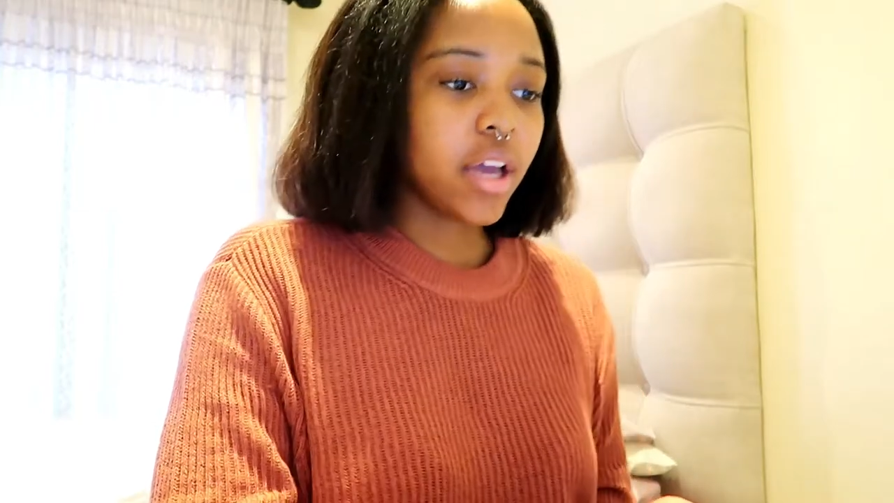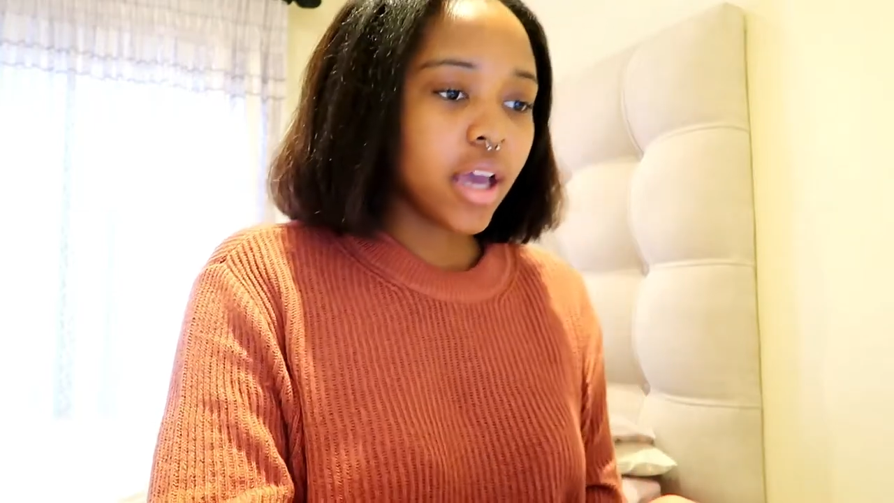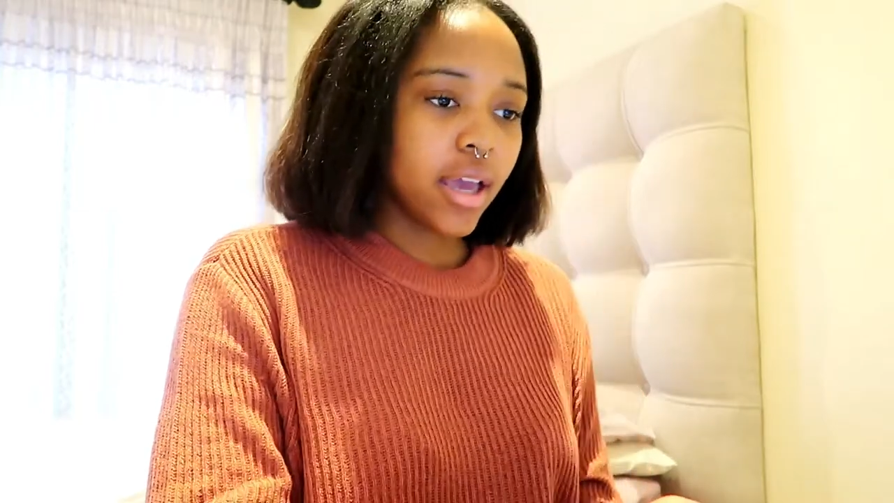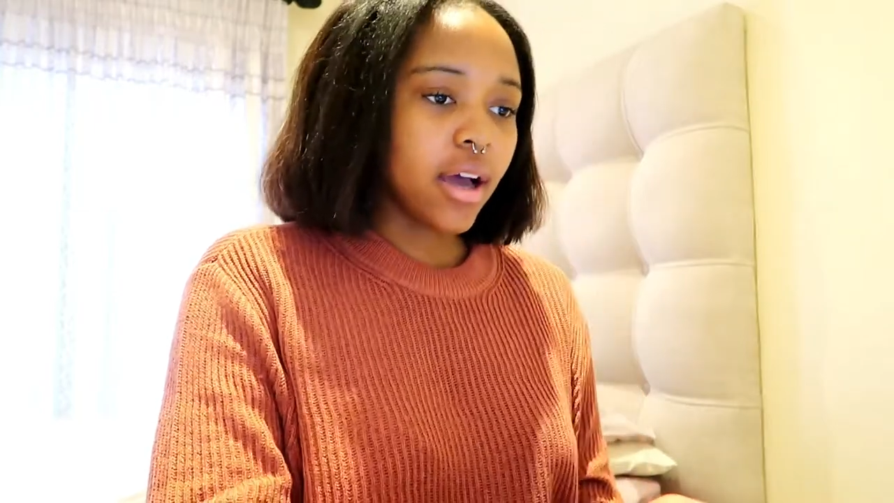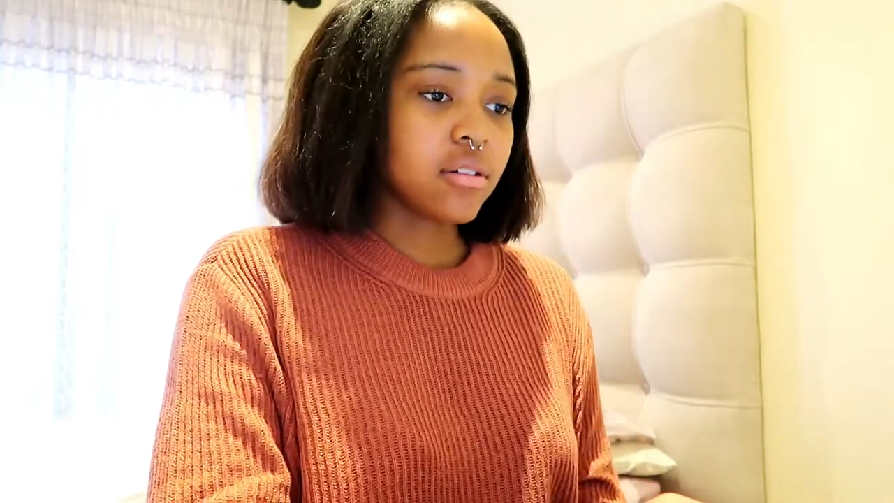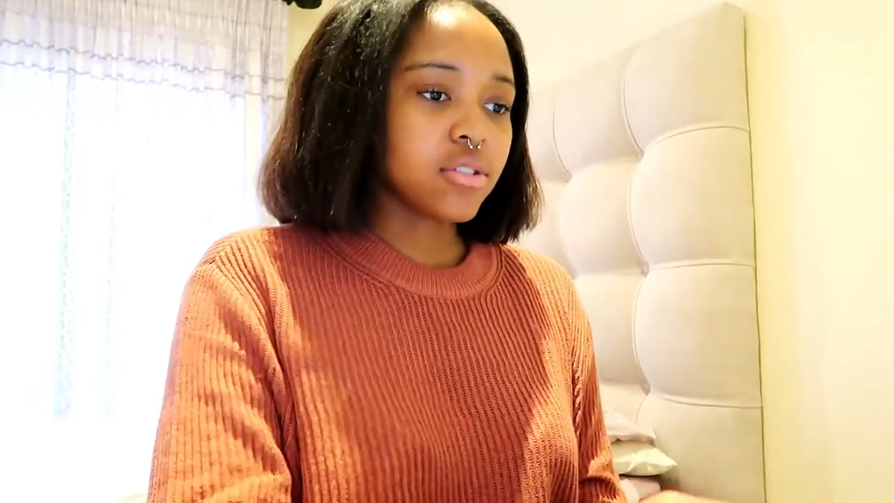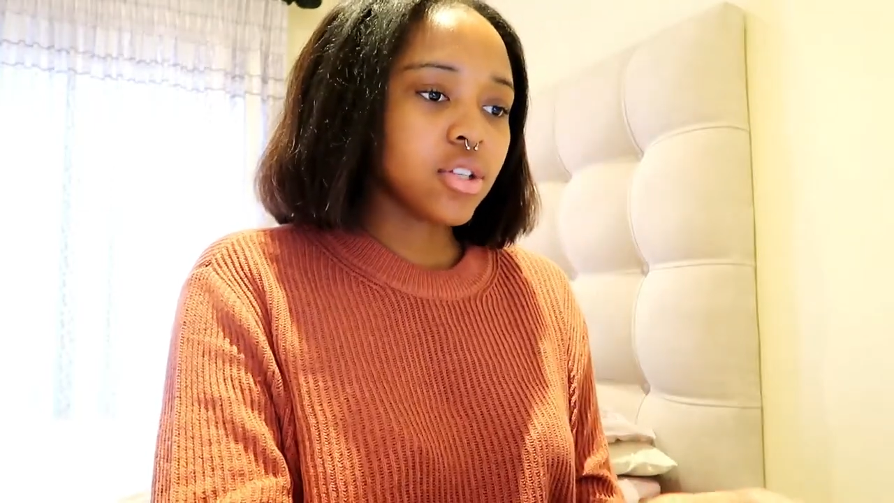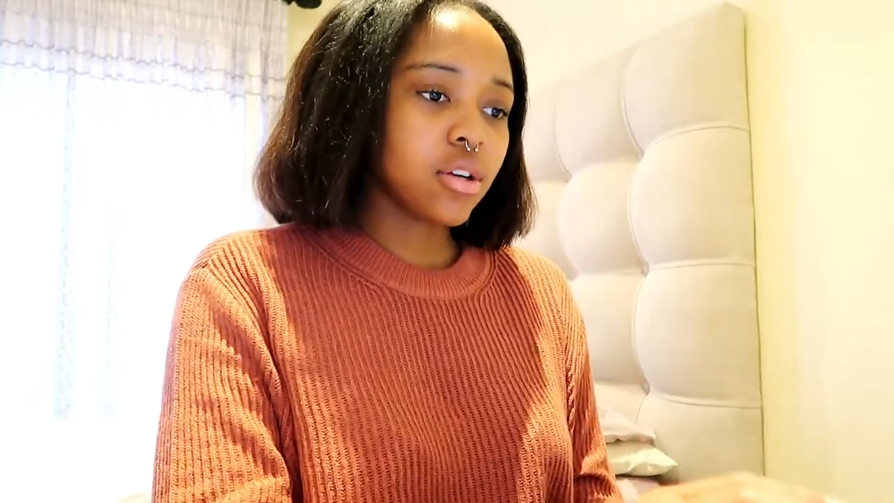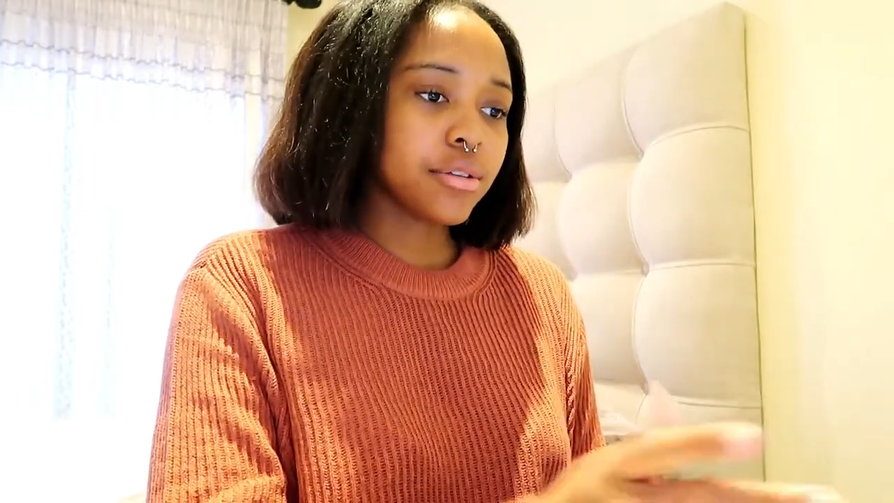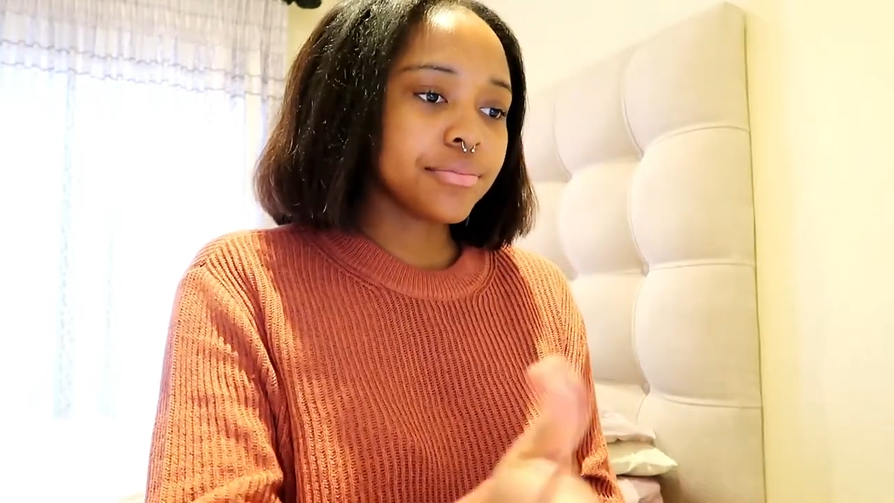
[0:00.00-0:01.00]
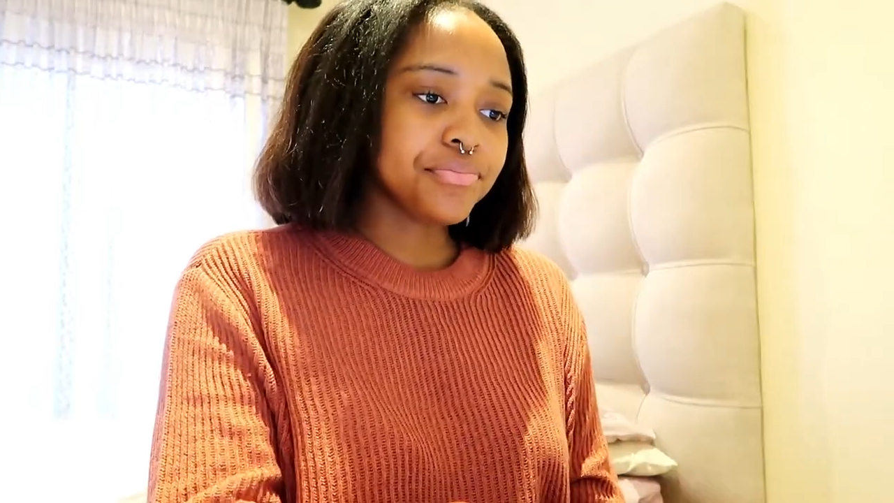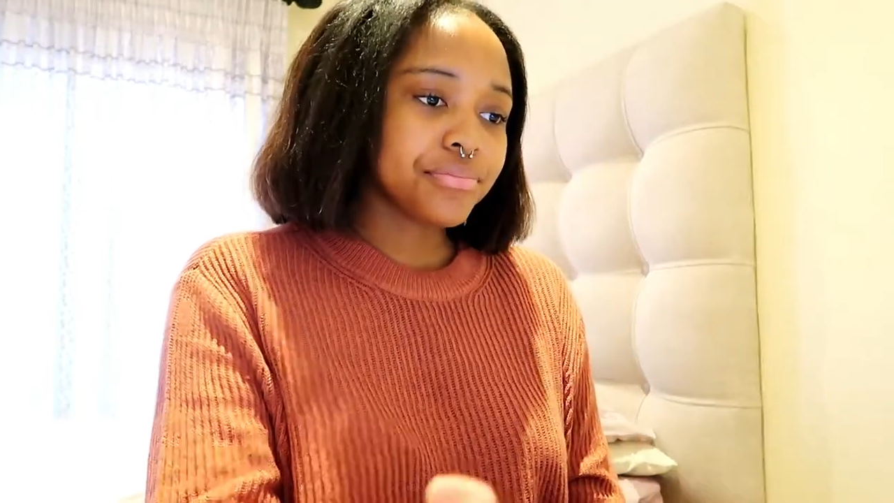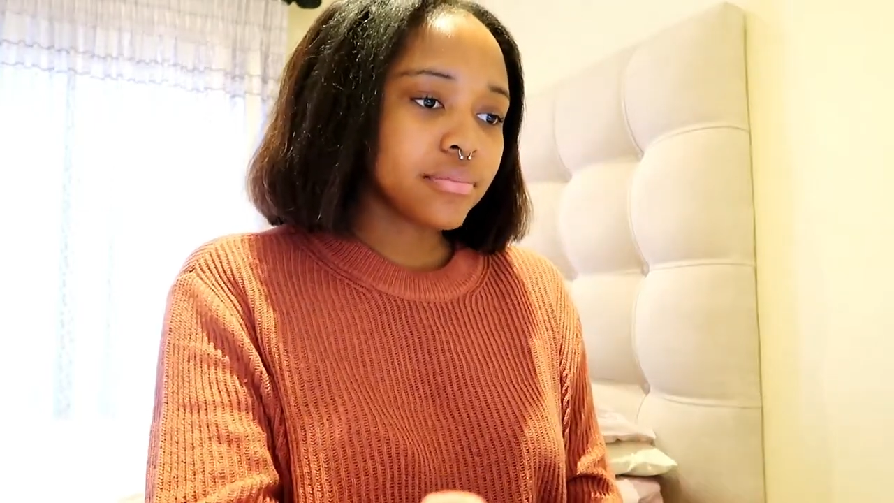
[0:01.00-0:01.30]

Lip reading: Okay, yeah, so